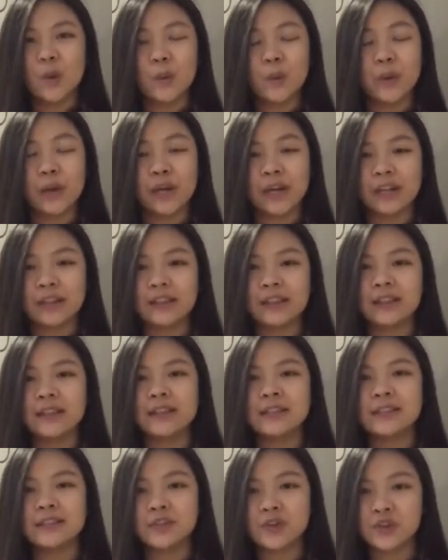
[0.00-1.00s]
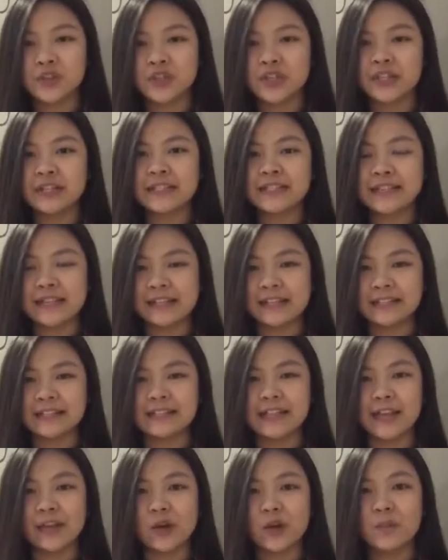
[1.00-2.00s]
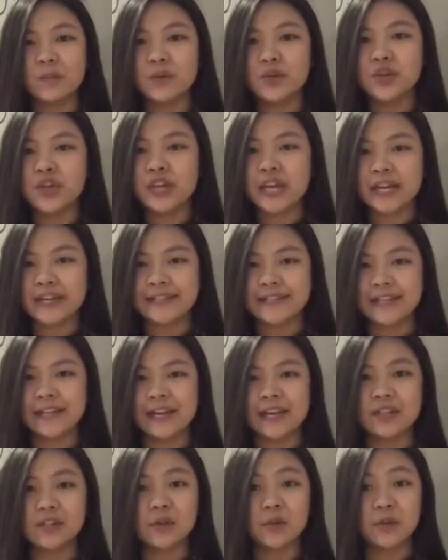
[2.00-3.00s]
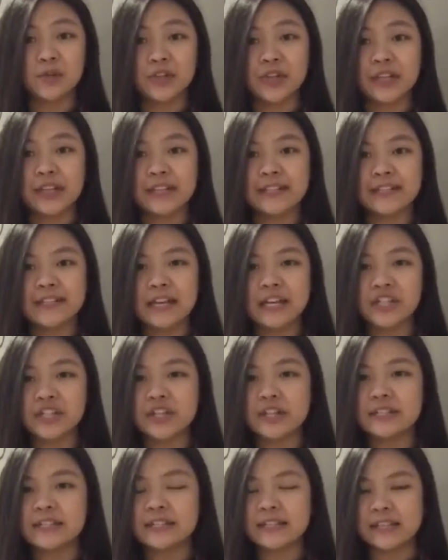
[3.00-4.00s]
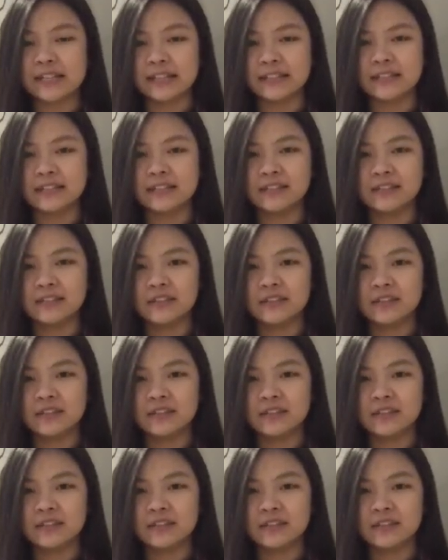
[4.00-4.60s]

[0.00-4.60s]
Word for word: We need social skills like communication and socialization skills.